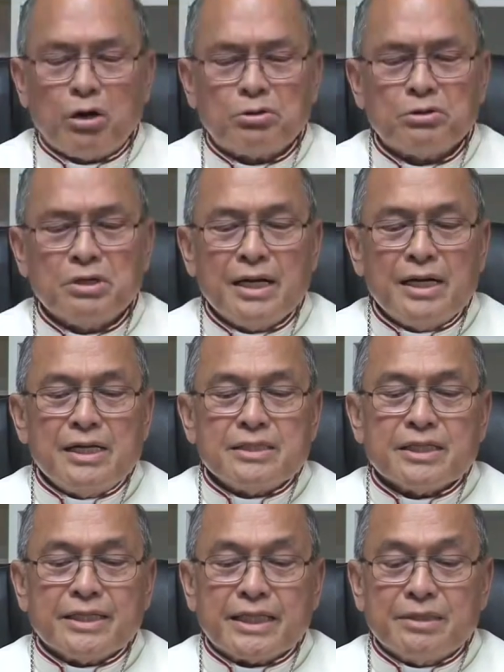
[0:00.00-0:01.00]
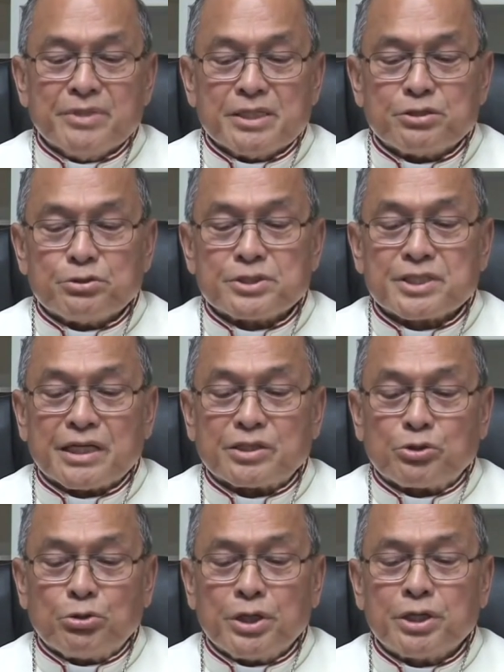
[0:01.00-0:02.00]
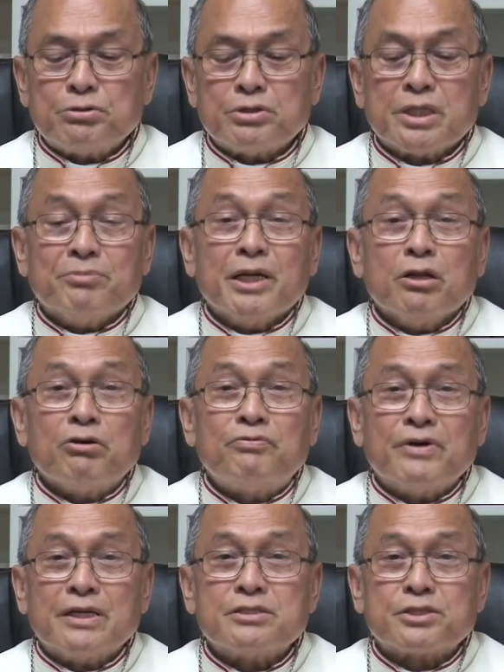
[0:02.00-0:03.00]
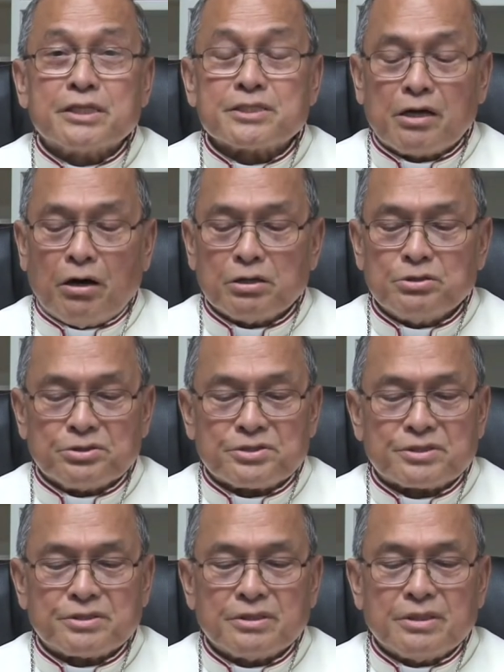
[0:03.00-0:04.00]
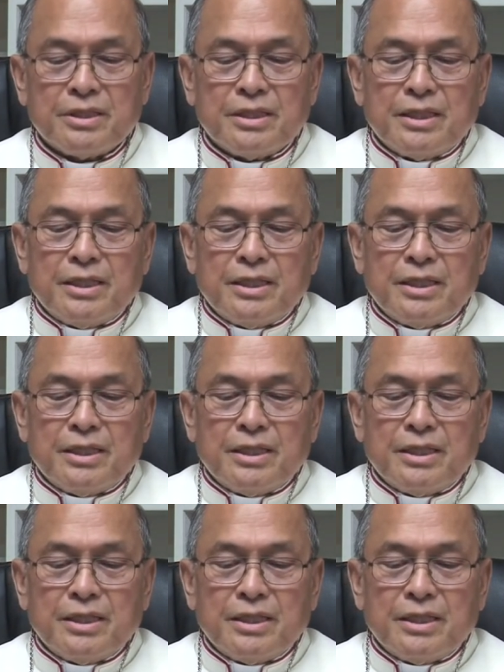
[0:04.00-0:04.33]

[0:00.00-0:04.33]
of whom is Apuron, and then we have three New Jerseyites, Father